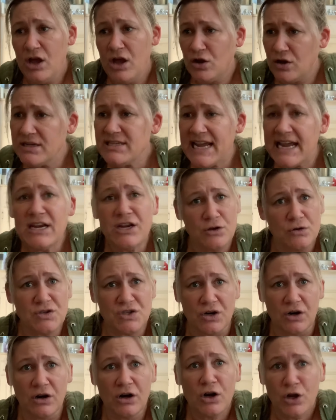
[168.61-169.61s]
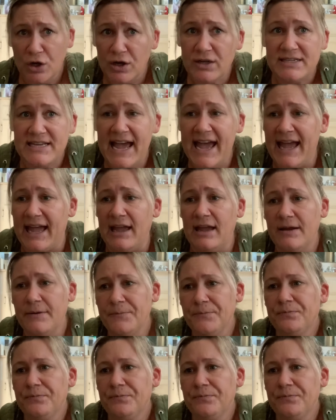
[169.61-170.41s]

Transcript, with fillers: Good day to you, sir. Good day.